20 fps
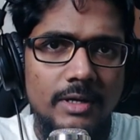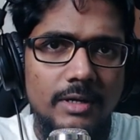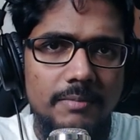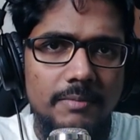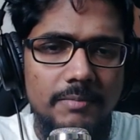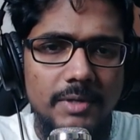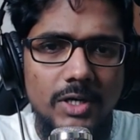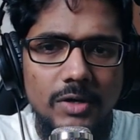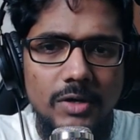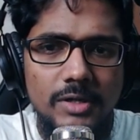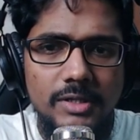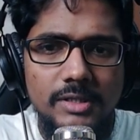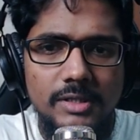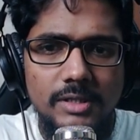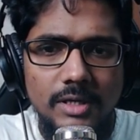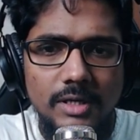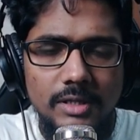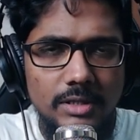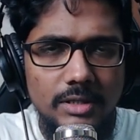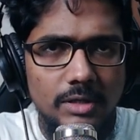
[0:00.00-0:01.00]
because
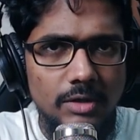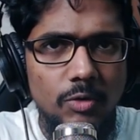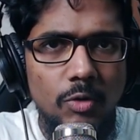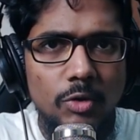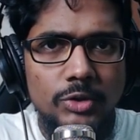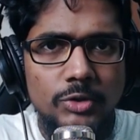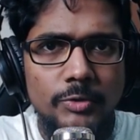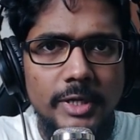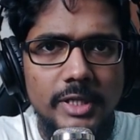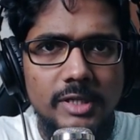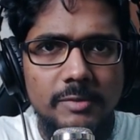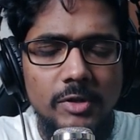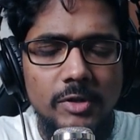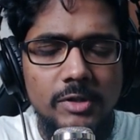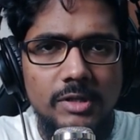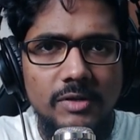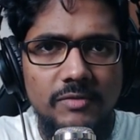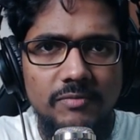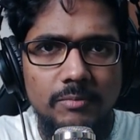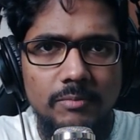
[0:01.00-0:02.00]
uh, the go-to
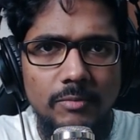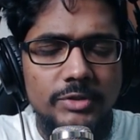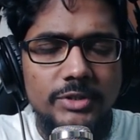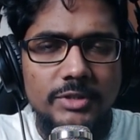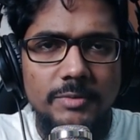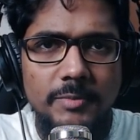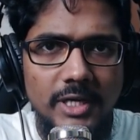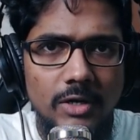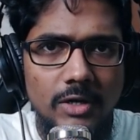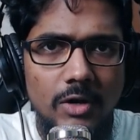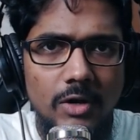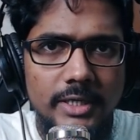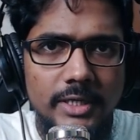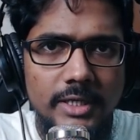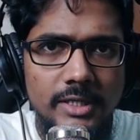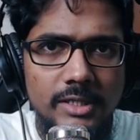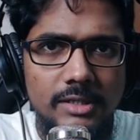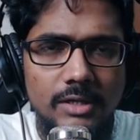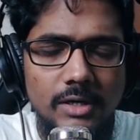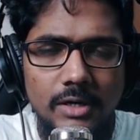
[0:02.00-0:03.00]
response of most
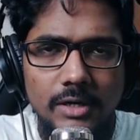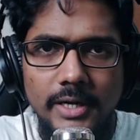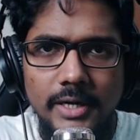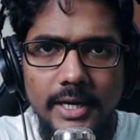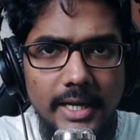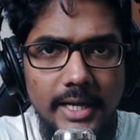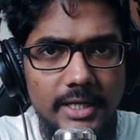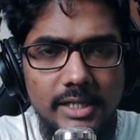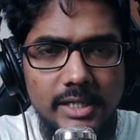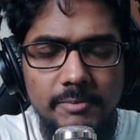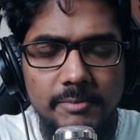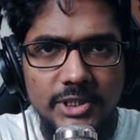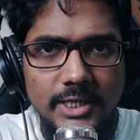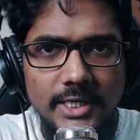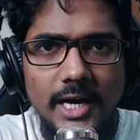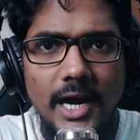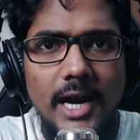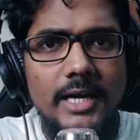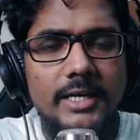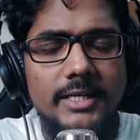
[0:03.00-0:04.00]
Bengalis or, and
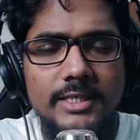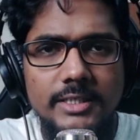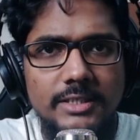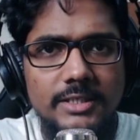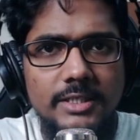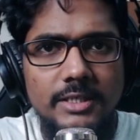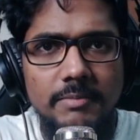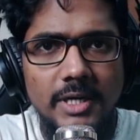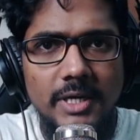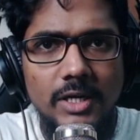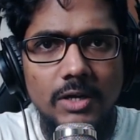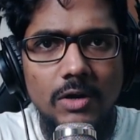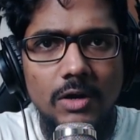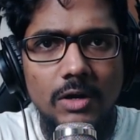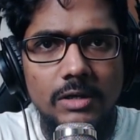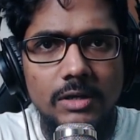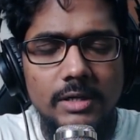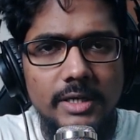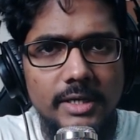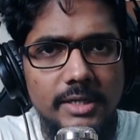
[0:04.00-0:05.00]
especially artists in
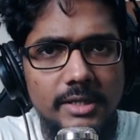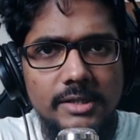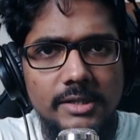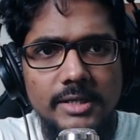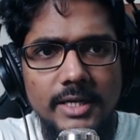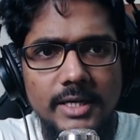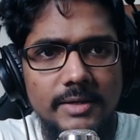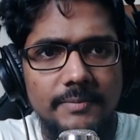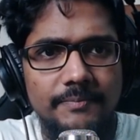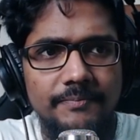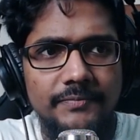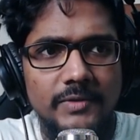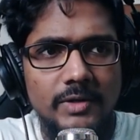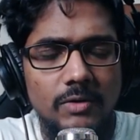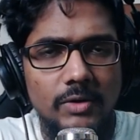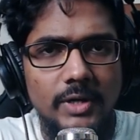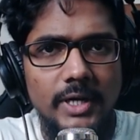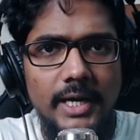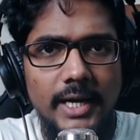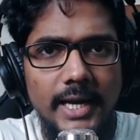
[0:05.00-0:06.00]
Bengal is that,
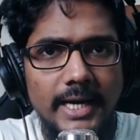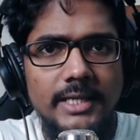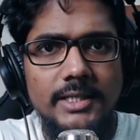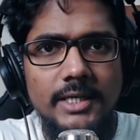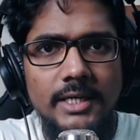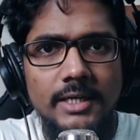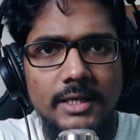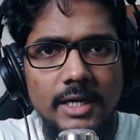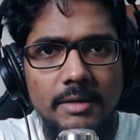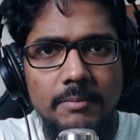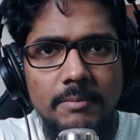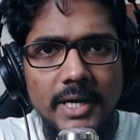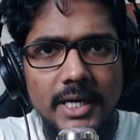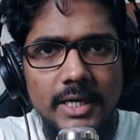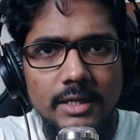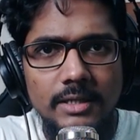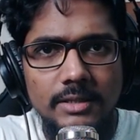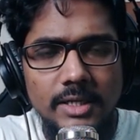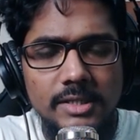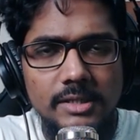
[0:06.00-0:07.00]
okay, anything done
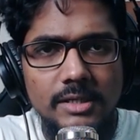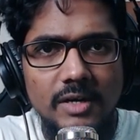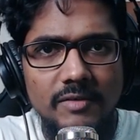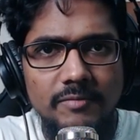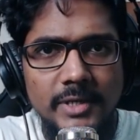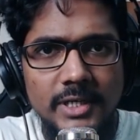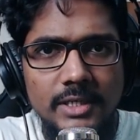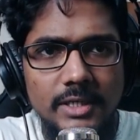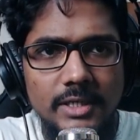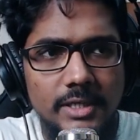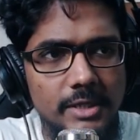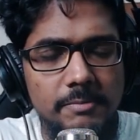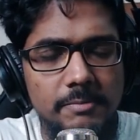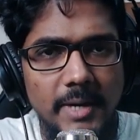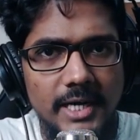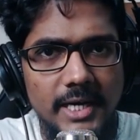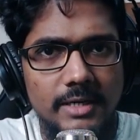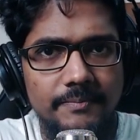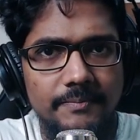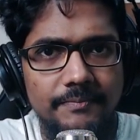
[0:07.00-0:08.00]
by this government is
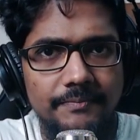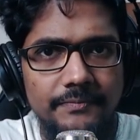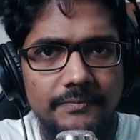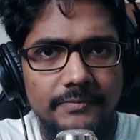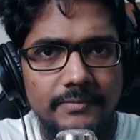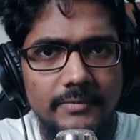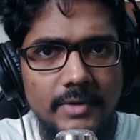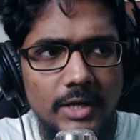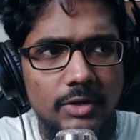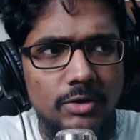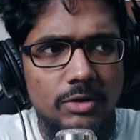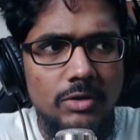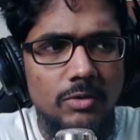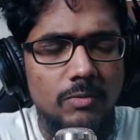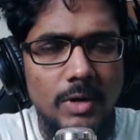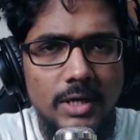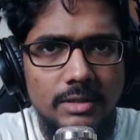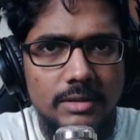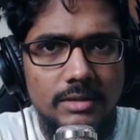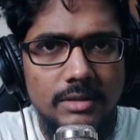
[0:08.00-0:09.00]
bad. I don't know
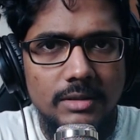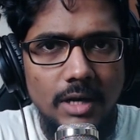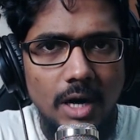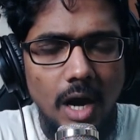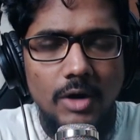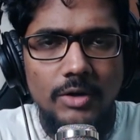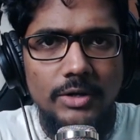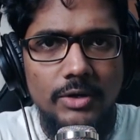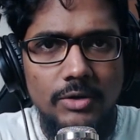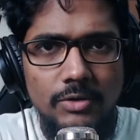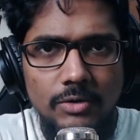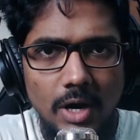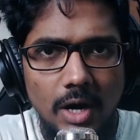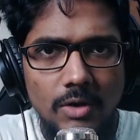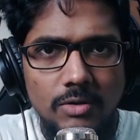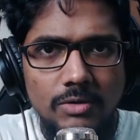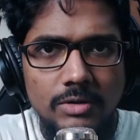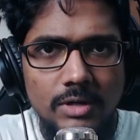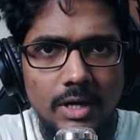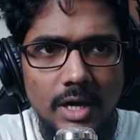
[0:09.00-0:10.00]
what, how, I don't know
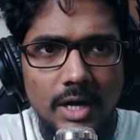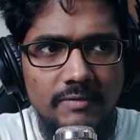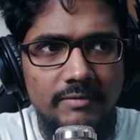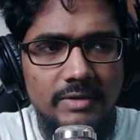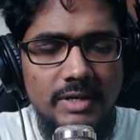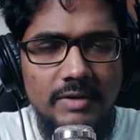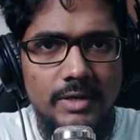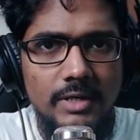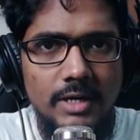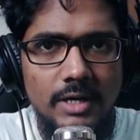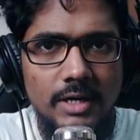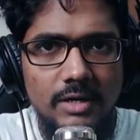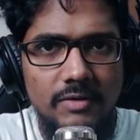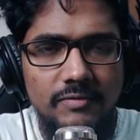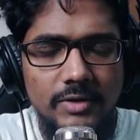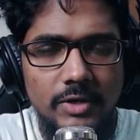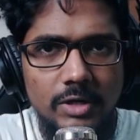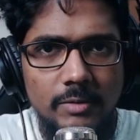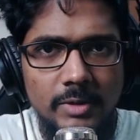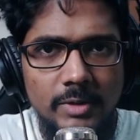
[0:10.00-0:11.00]
how. I've never heard of
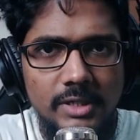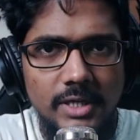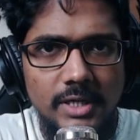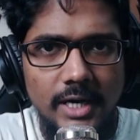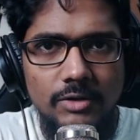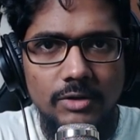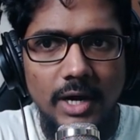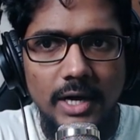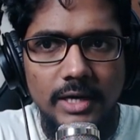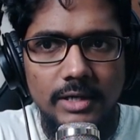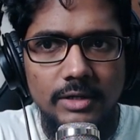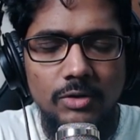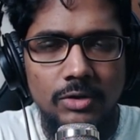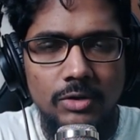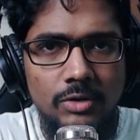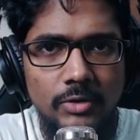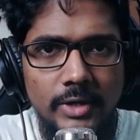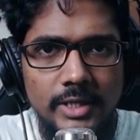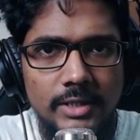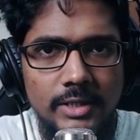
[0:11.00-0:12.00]
economics. I, I
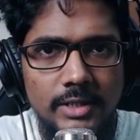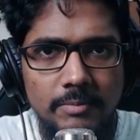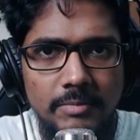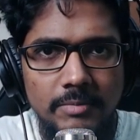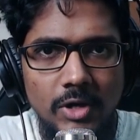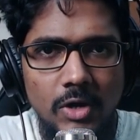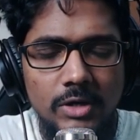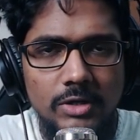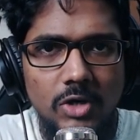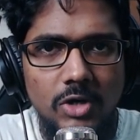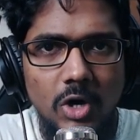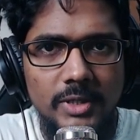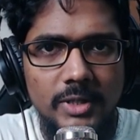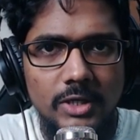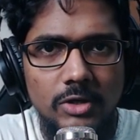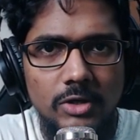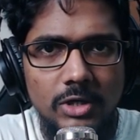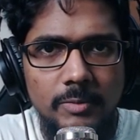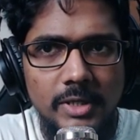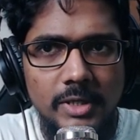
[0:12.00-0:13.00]
don't know anything beyond commie
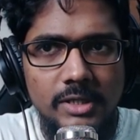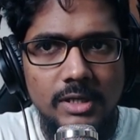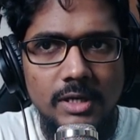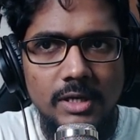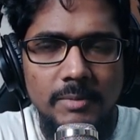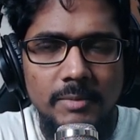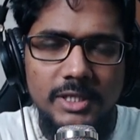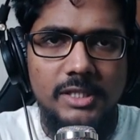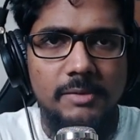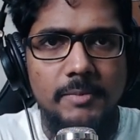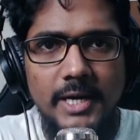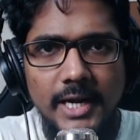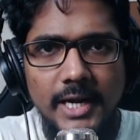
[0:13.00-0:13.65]
economics, but it's bad.